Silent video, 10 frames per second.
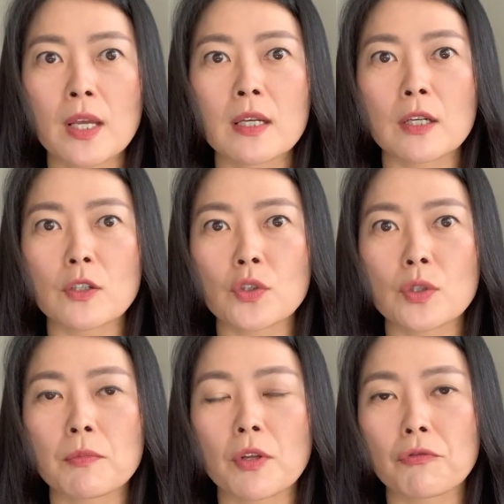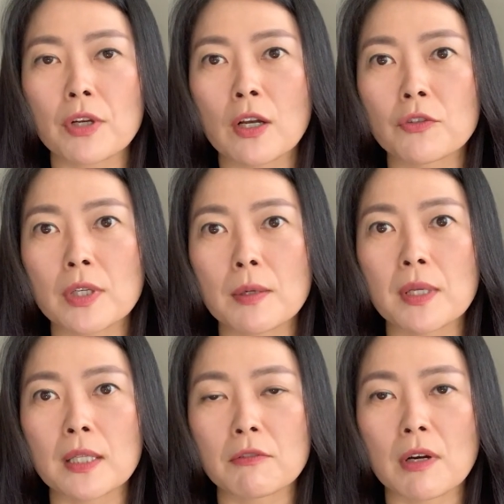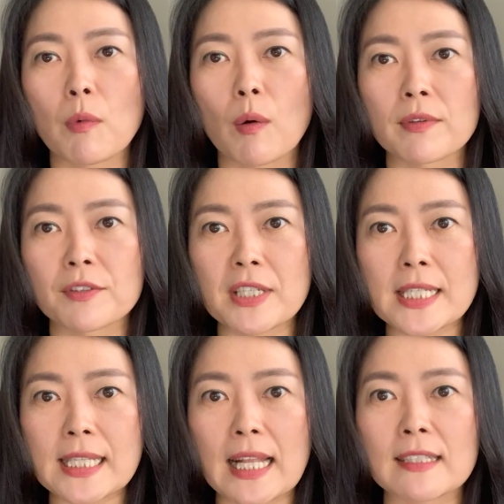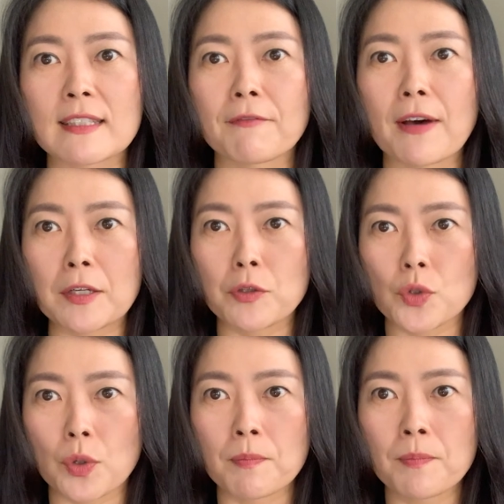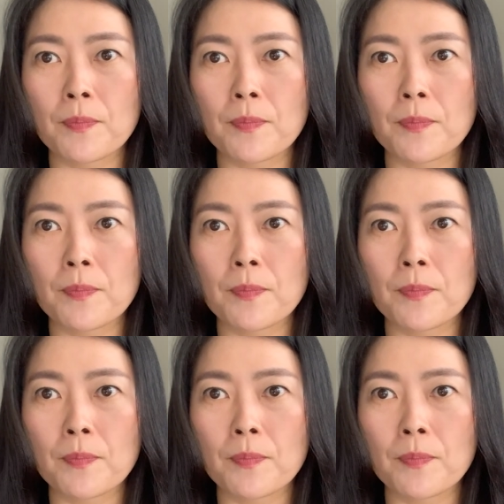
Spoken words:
consumed 300 milligram of green selected phytosome